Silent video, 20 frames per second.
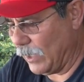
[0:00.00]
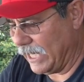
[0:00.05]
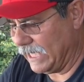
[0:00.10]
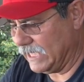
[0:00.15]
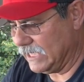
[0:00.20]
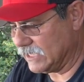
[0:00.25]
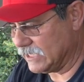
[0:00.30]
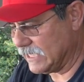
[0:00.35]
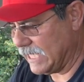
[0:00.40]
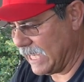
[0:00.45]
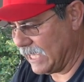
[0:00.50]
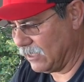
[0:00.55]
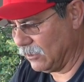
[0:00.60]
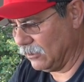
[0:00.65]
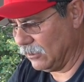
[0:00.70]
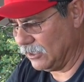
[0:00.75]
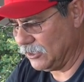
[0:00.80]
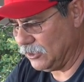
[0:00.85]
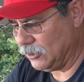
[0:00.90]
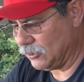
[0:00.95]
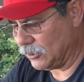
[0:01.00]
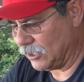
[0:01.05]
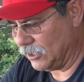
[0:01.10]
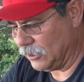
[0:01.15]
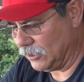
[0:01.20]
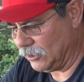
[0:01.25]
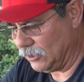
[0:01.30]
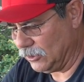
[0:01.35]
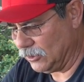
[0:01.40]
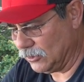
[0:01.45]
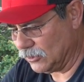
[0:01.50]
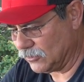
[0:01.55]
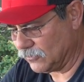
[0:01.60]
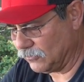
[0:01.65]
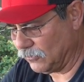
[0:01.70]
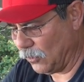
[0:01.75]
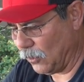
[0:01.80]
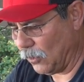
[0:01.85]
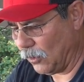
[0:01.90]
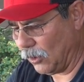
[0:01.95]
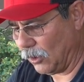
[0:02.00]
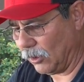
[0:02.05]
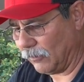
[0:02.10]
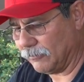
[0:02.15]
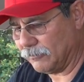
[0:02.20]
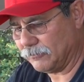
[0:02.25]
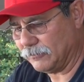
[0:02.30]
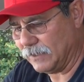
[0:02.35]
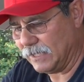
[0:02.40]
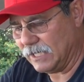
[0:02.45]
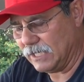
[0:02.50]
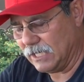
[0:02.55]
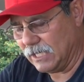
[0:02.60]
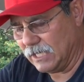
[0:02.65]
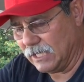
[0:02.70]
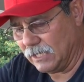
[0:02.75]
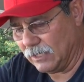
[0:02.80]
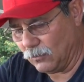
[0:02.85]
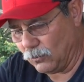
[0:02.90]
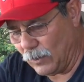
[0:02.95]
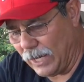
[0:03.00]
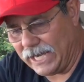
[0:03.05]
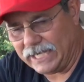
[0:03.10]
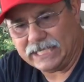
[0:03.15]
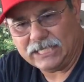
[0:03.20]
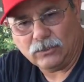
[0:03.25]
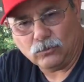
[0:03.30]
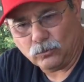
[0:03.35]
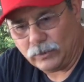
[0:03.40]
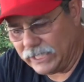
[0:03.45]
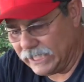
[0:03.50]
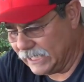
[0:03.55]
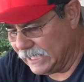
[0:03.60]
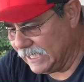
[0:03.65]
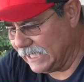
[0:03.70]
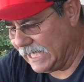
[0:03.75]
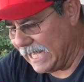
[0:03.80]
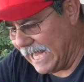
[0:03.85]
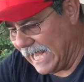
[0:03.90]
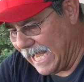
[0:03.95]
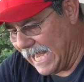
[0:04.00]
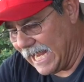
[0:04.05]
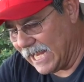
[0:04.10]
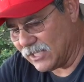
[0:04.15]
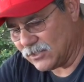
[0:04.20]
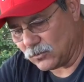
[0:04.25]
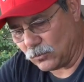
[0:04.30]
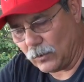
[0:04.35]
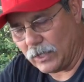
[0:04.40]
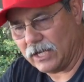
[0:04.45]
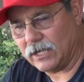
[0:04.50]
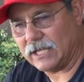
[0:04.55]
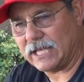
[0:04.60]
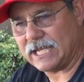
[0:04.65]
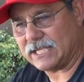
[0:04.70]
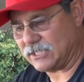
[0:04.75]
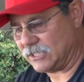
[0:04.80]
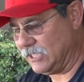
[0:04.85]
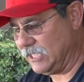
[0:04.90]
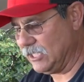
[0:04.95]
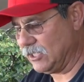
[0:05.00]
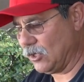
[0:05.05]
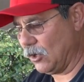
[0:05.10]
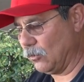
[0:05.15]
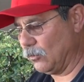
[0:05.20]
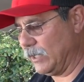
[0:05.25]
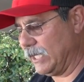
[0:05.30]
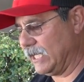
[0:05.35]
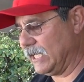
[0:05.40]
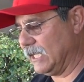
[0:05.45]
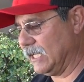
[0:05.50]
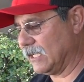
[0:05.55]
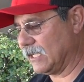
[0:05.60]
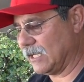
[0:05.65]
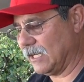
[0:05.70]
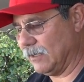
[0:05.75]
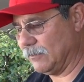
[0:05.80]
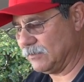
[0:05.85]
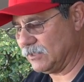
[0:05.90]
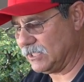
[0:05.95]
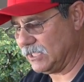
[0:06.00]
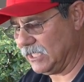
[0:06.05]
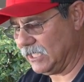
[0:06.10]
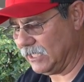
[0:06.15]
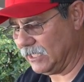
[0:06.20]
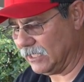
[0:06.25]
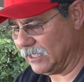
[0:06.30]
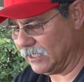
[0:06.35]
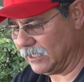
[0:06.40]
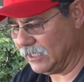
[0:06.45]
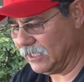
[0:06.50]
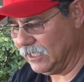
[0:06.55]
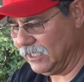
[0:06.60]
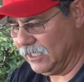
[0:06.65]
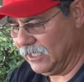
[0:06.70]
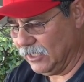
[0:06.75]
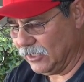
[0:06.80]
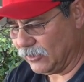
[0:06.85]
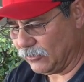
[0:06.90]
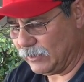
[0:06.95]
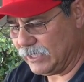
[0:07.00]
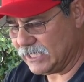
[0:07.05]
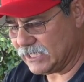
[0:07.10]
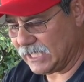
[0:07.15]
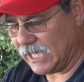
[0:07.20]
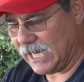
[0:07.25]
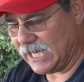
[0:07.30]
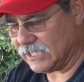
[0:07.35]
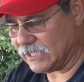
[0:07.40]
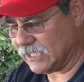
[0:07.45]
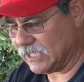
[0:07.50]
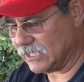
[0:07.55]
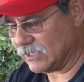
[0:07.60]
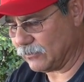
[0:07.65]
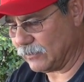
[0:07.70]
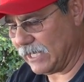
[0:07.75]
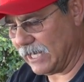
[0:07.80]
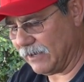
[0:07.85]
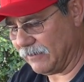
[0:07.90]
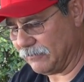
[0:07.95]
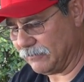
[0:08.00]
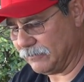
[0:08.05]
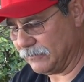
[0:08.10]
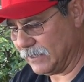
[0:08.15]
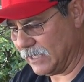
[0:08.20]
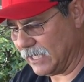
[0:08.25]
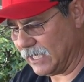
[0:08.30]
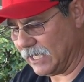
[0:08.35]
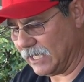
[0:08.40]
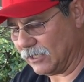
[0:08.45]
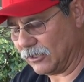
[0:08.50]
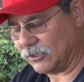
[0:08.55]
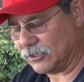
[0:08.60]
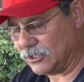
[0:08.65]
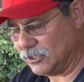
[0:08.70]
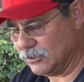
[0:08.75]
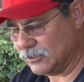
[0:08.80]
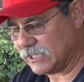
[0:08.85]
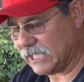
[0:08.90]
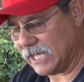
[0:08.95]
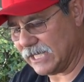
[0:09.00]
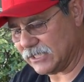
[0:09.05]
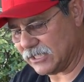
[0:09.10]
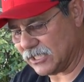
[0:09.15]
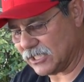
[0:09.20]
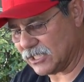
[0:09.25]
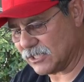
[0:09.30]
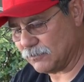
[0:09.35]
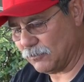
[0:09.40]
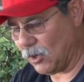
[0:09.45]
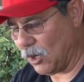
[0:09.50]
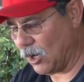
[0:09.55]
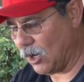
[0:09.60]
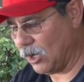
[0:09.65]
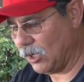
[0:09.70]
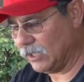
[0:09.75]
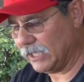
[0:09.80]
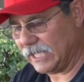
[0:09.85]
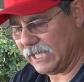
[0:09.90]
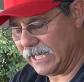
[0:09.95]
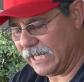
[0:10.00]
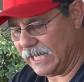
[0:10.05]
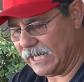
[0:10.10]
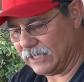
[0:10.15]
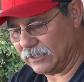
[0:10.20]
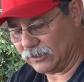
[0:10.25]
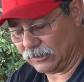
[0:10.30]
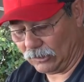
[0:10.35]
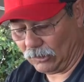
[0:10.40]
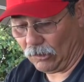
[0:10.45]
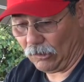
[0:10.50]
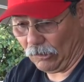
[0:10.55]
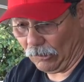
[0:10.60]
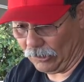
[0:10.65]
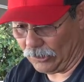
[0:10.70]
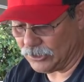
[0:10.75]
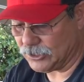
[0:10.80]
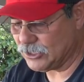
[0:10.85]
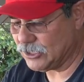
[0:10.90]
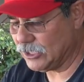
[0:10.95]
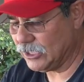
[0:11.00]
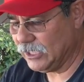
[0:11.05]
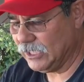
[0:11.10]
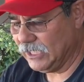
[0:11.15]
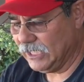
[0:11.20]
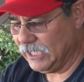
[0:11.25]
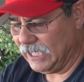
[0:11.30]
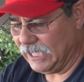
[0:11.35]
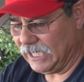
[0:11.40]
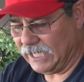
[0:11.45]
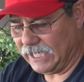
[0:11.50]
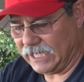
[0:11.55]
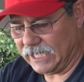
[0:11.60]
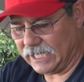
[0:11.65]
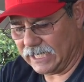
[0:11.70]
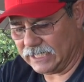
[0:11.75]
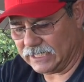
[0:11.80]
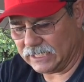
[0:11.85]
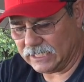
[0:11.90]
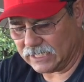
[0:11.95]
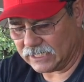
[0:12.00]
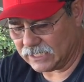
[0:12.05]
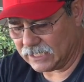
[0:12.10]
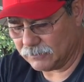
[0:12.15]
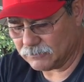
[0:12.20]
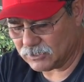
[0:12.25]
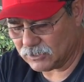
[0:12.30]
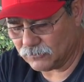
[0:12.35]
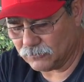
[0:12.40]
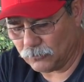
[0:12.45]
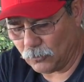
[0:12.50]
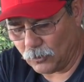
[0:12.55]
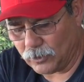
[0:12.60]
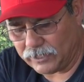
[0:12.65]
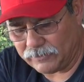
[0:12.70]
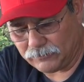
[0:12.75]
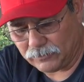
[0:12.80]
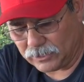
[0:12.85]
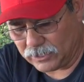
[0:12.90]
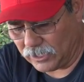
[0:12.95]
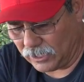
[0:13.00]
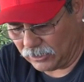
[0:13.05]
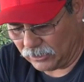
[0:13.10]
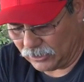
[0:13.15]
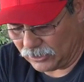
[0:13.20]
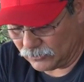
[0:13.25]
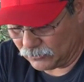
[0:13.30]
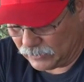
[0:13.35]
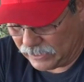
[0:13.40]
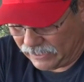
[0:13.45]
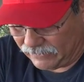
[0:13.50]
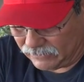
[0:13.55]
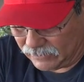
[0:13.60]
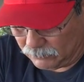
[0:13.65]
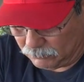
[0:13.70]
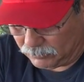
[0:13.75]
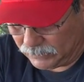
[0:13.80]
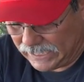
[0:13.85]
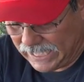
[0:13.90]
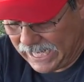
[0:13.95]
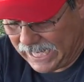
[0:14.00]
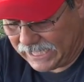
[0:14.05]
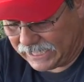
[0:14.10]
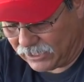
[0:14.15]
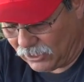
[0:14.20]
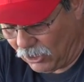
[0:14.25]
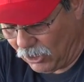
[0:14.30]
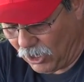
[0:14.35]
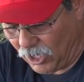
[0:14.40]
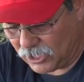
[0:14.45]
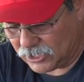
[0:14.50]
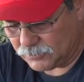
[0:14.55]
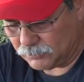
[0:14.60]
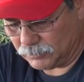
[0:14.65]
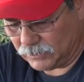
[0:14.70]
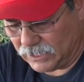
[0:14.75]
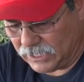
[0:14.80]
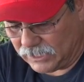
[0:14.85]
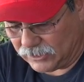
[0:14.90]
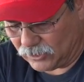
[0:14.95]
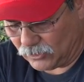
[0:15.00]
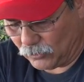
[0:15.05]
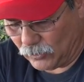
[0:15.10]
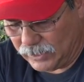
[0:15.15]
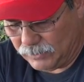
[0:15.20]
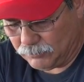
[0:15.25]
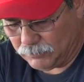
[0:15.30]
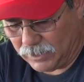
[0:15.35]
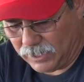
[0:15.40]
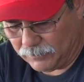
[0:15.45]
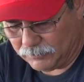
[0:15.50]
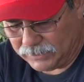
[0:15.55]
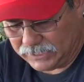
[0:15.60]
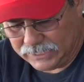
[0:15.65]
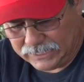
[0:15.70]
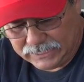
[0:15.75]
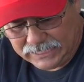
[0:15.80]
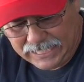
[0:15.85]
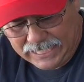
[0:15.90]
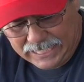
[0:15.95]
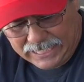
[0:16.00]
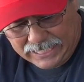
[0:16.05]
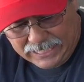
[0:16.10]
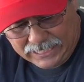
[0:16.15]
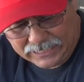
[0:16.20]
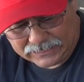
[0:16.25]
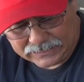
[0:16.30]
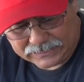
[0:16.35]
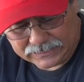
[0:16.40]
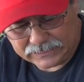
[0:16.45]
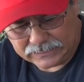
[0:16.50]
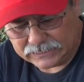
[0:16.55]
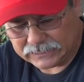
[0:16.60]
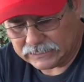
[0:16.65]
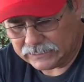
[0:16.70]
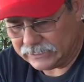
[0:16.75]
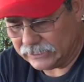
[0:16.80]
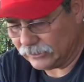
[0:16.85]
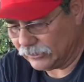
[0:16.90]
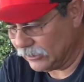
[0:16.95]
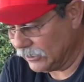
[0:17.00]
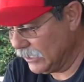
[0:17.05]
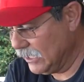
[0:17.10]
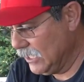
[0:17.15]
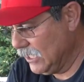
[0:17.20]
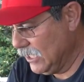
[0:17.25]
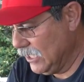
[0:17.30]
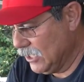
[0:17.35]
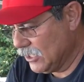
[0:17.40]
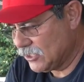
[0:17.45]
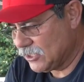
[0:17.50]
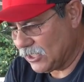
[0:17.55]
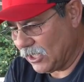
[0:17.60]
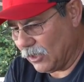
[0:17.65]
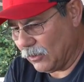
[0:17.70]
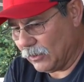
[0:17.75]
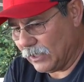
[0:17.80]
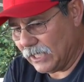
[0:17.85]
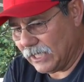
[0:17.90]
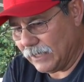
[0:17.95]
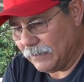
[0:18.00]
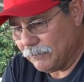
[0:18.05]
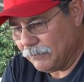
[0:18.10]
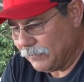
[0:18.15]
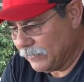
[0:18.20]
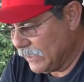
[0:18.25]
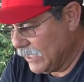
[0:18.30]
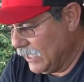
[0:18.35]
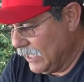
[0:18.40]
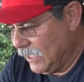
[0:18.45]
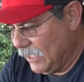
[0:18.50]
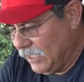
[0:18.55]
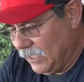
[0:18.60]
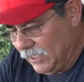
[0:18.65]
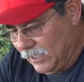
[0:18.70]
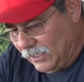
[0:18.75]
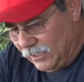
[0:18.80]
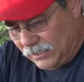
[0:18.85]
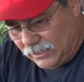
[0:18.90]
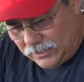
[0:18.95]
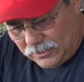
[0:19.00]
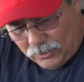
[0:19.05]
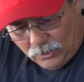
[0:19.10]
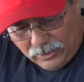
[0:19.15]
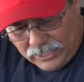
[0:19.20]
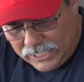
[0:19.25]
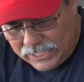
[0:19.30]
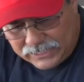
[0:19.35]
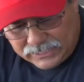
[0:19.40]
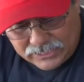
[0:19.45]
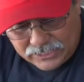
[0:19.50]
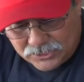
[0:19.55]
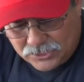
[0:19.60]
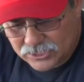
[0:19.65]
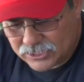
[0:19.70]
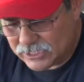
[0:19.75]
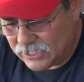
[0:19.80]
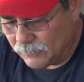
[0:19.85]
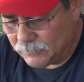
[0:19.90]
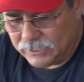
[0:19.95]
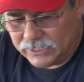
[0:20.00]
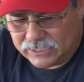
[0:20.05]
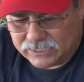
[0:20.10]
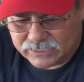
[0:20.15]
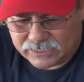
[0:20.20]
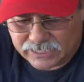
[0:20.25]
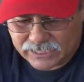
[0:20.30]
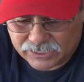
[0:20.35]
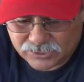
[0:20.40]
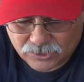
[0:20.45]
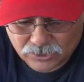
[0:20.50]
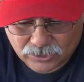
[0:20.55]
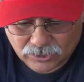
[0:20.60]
Wacky Saddle you can use for wacky rigging as well as Nico rigging. Comes in 3 sizes. We have, or 2 sizes, small and large. And comes in 4 different colors. We have it in black, oxblood, green pumpkin, and clear. So go down and get you some of these things.